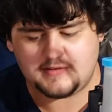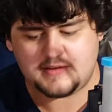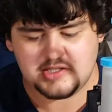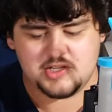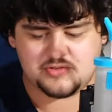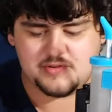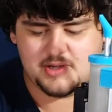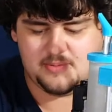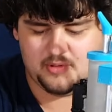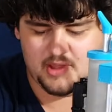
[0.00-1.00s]
It's actually
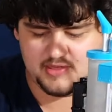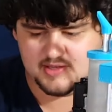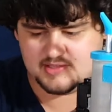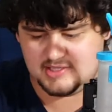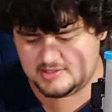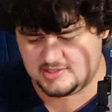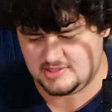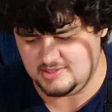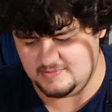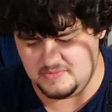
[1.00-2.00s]
drinkable. Like this
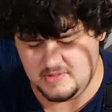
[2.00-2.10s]
is,